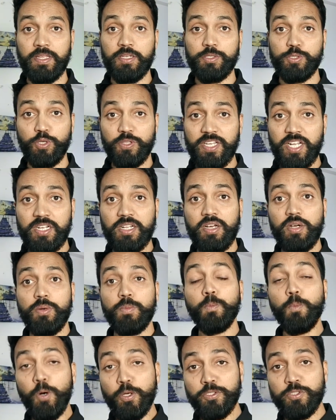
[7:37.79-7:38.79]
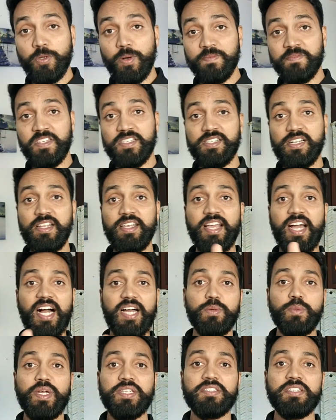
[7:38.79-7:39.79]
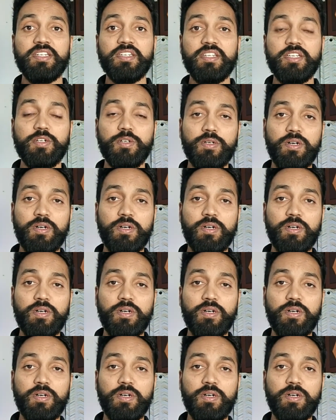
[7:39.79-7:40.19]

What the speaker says: So that most obviously I went and